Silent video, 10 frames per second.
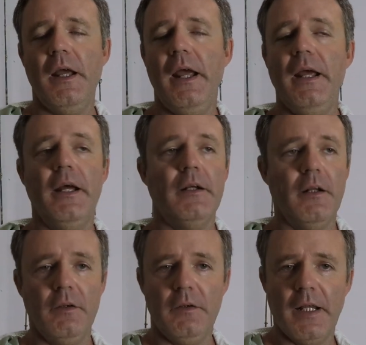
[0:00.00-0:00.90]
and
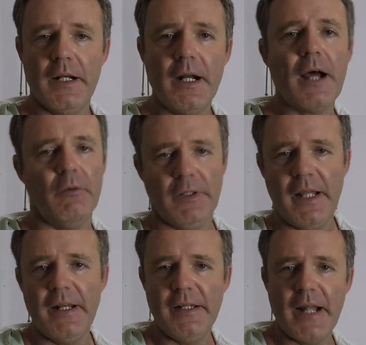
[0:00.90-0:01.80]
let it out and
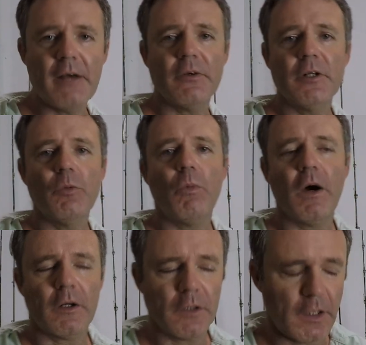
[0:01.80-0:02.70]
get down in the
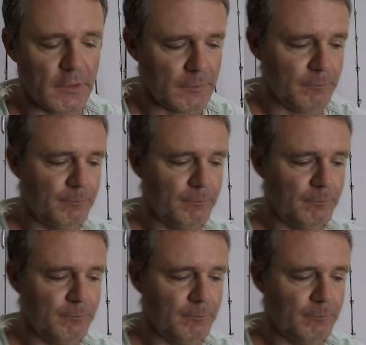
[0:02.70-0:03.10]
water column.